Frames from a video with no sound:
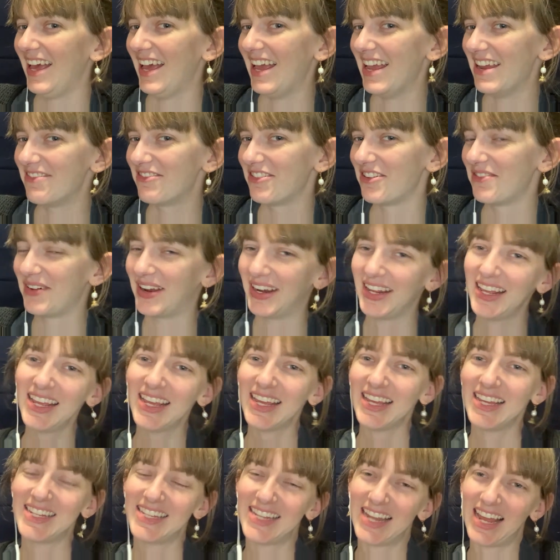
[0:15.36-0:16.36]
Hey everybody,
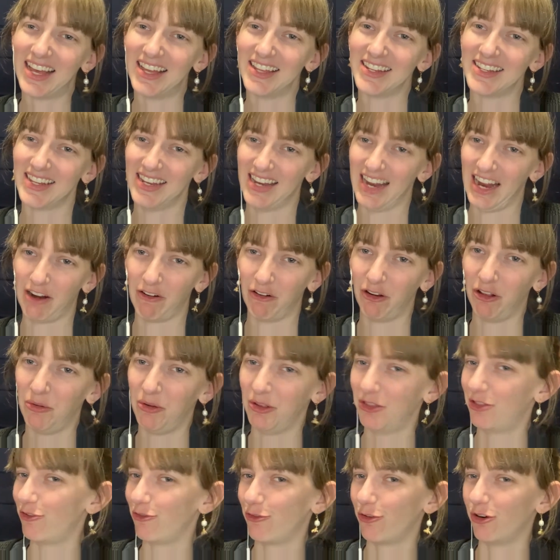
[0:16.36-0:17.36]
it's Allison Harrell
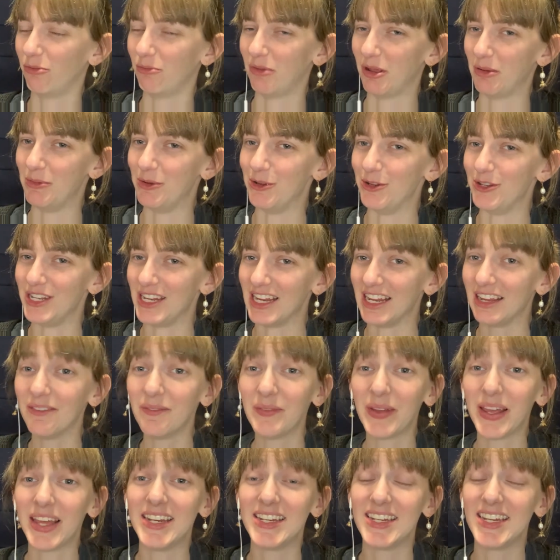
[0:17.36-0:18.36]
with the Fort Bend
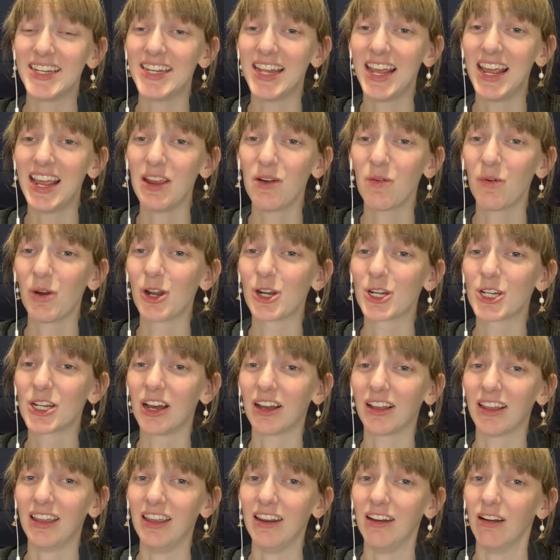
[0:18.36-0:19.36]
Museum, and today we are
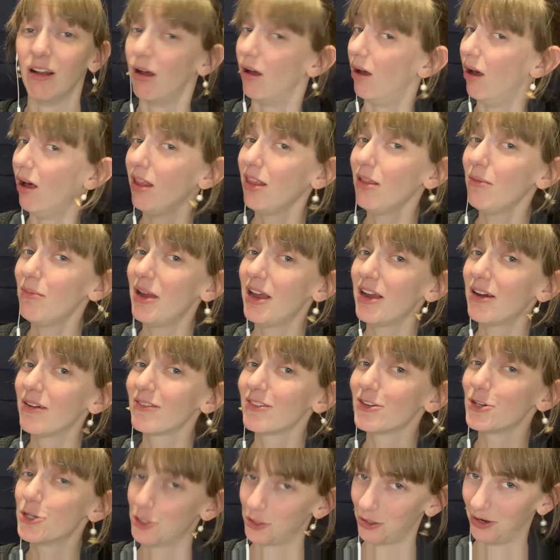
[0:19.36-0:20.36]
talking all about
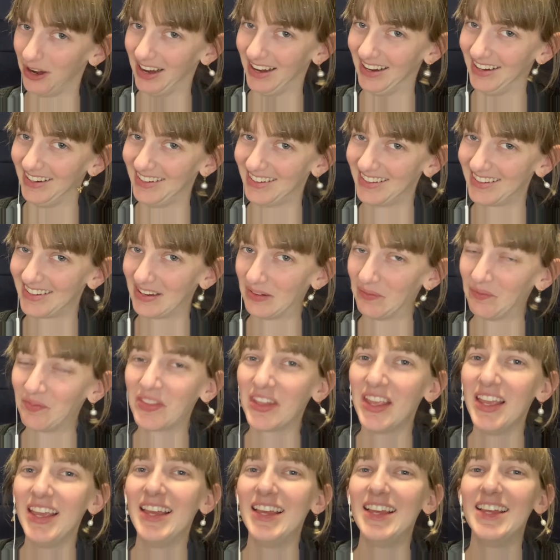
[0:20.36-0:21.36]
trains.
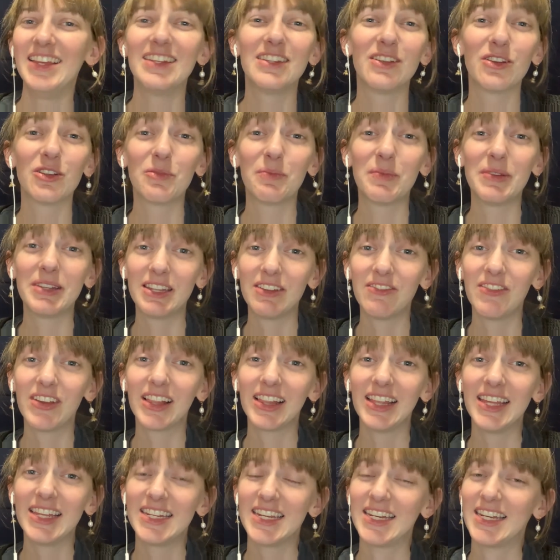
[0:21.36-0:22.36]
So
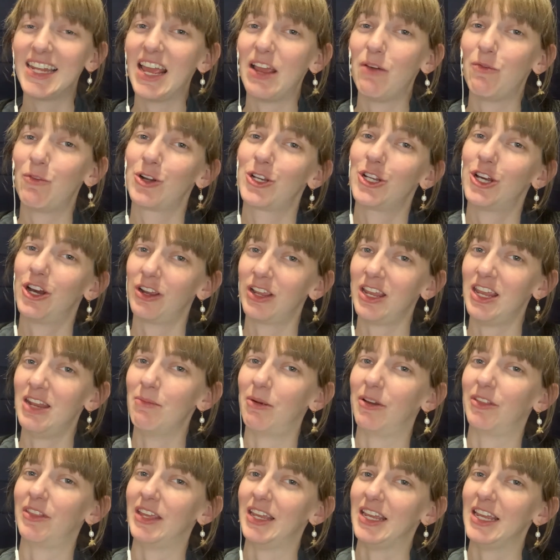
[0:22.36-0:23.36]
specifically today we're talking
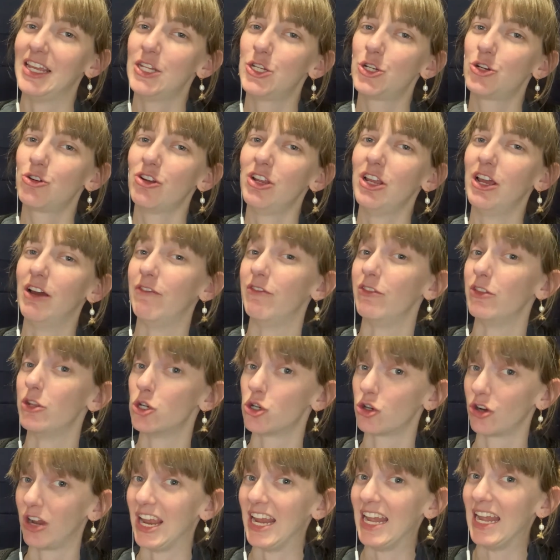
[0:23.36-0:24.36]
about the history of the
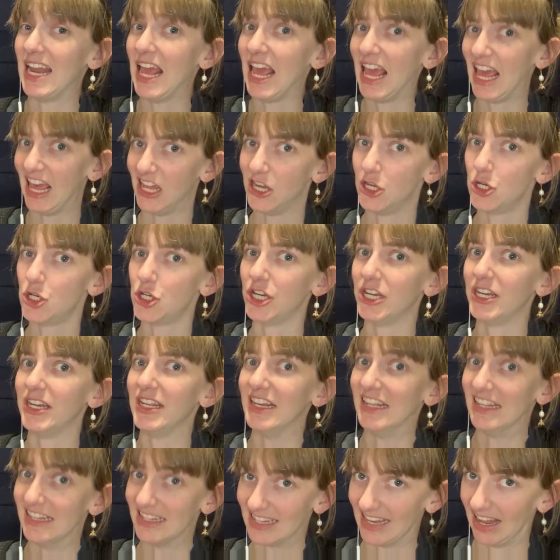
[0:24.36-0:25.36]
train engine
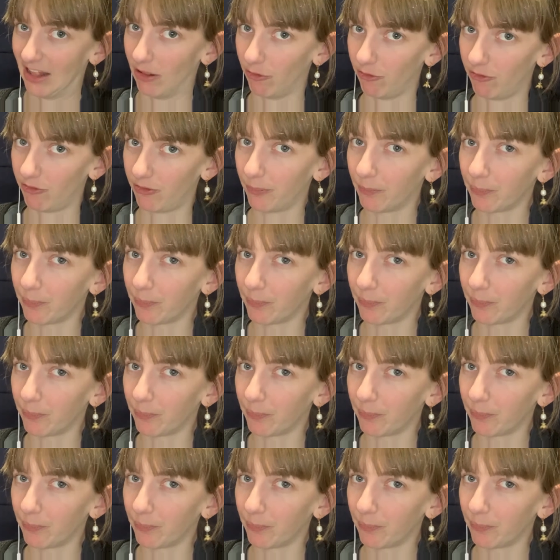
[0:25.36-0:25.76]
itself.